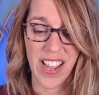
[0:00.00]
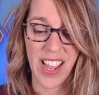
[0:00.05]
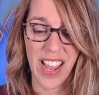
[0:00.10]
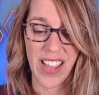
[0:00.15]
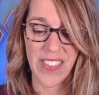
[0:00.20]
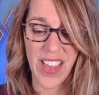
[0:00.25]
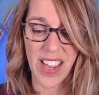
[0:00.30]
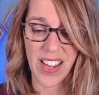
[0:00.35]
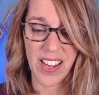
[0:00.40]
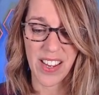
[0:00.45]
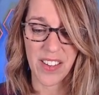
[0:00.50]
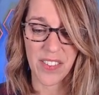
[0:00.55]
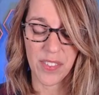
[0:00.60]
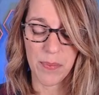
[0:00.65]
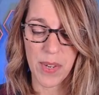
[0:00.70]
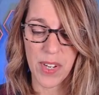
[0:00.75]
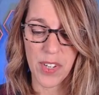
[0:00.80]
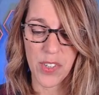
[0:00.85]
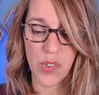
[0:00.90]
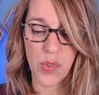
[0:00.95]
and that
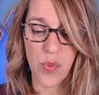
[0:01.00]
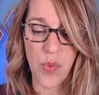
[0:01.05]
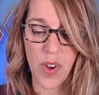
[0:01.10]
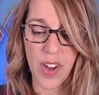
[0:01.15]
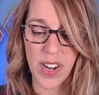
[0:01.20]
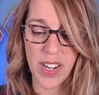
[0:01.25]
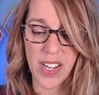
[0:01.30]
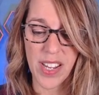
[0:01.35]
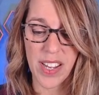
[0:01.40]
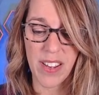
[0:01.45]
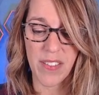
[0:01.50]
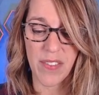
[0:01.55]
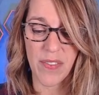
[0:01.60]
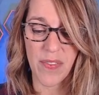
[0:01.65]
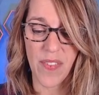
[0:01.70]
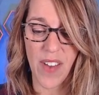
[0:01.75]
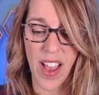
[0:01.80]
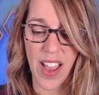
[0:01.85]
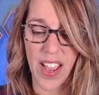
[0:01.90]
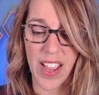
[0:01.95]
gives me
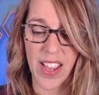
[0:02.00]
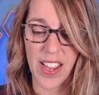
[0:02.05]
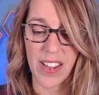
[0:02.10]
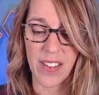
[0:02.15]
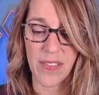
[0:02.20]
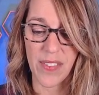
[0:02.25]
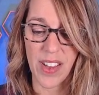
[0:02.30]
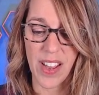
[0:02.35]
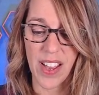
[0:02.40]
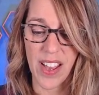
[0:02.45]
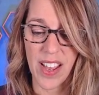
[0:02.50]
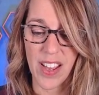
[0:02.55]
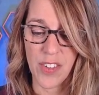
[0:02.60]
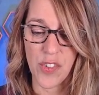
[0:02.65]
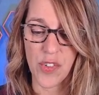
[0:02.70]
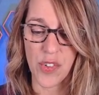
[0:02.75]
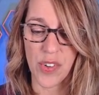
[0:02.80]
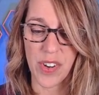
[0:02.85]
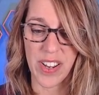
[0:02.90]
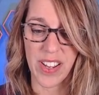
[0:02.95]

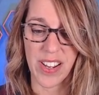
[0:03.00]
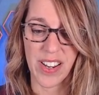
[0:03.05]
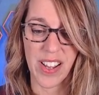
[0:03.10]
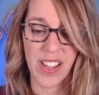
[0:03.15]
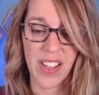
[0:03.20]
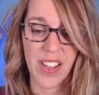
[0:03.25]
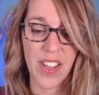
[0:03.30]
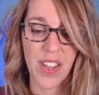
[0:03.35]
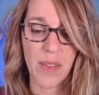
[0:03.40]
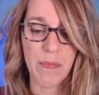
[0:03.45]
2,500.